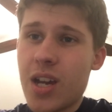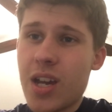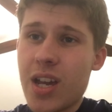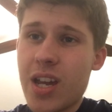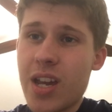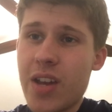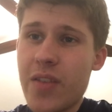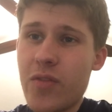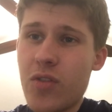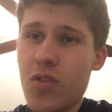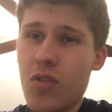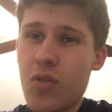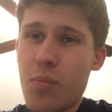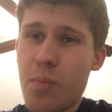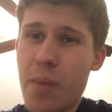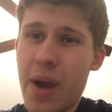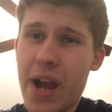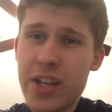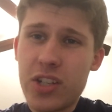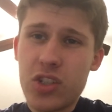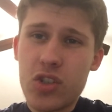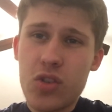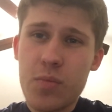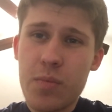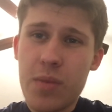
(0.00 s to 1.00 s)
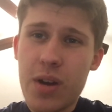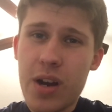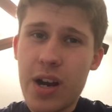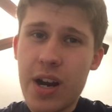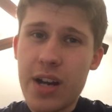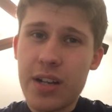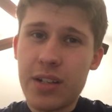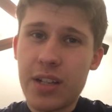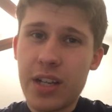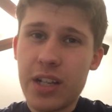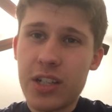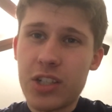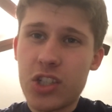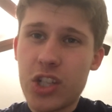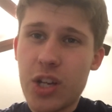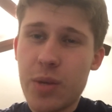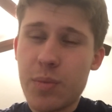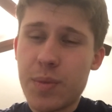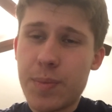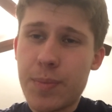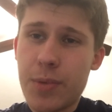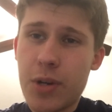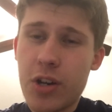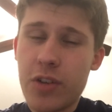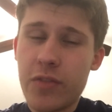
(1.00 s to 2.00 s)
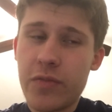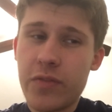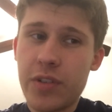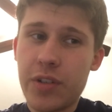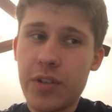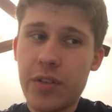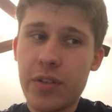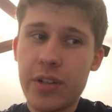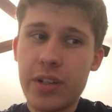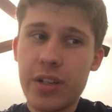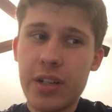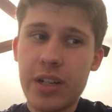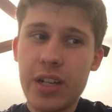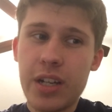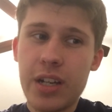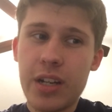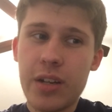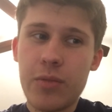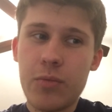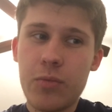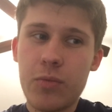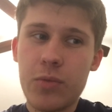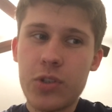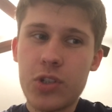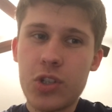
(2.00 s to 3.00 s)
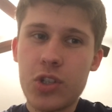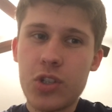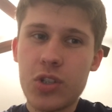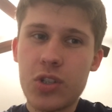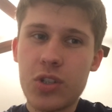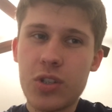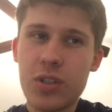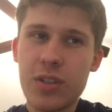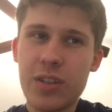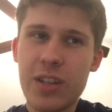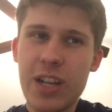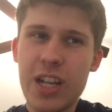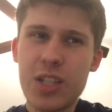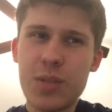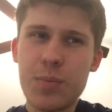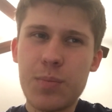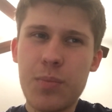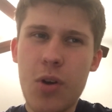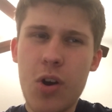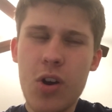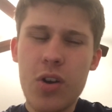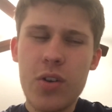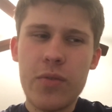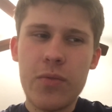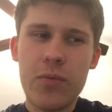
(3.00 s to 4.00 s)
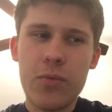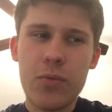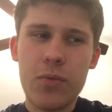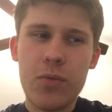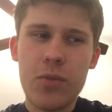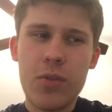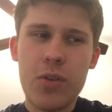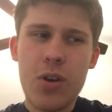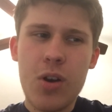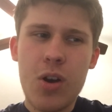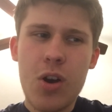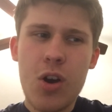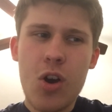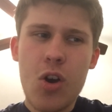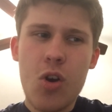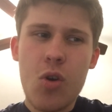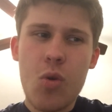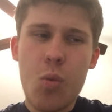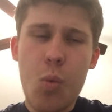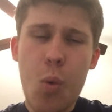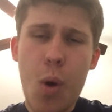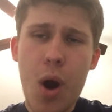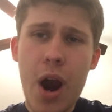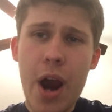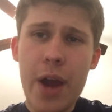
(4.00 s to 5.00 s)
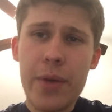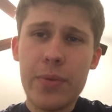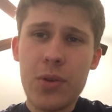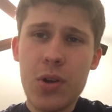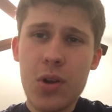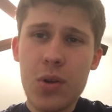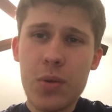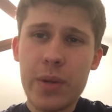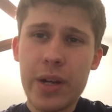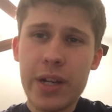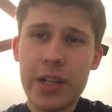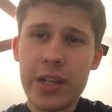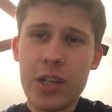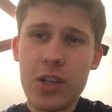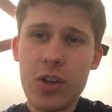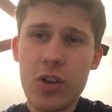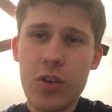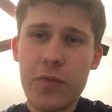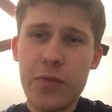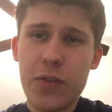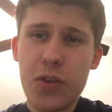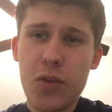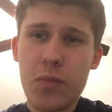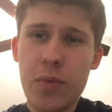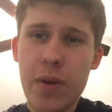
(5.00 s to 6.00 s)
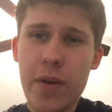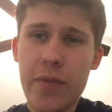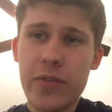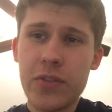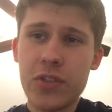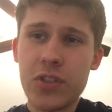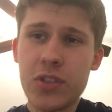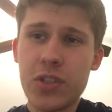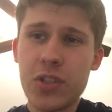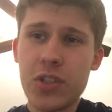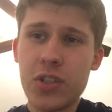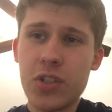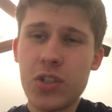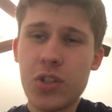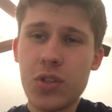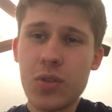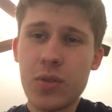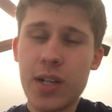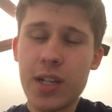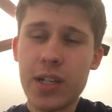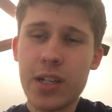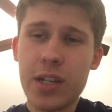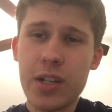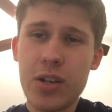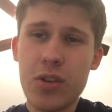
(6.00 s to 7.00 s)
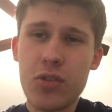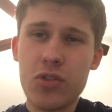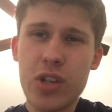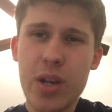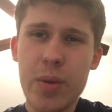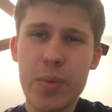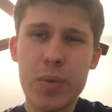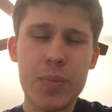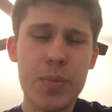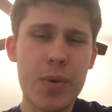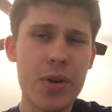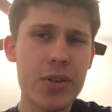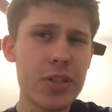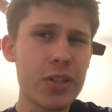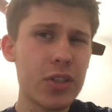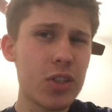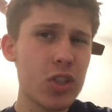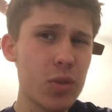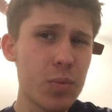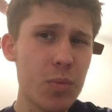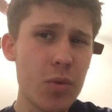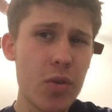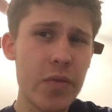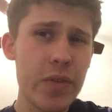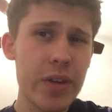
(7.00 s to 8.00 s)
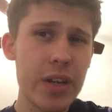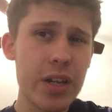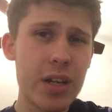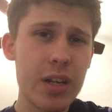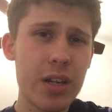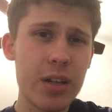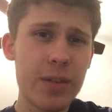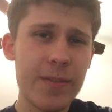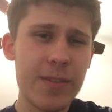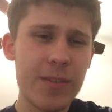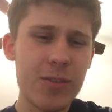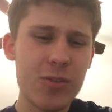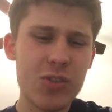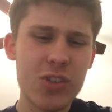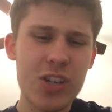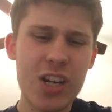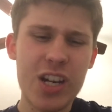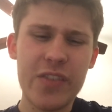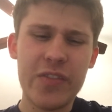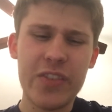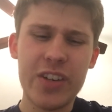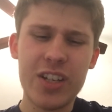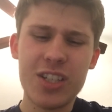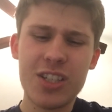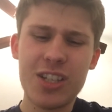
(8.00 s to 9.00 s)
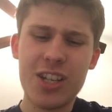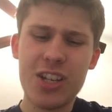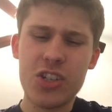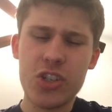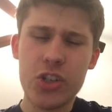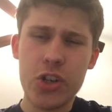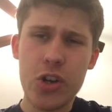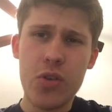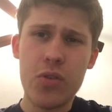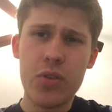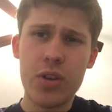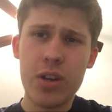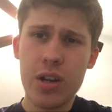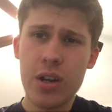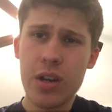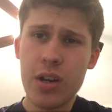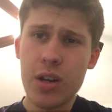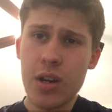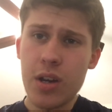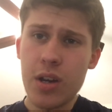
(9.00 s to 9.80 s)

evil mastermind, like James Bond villain, and that's part of why there are like, you know, a few references to like, you know, James Bond in this movie. It's kind of an inside joke.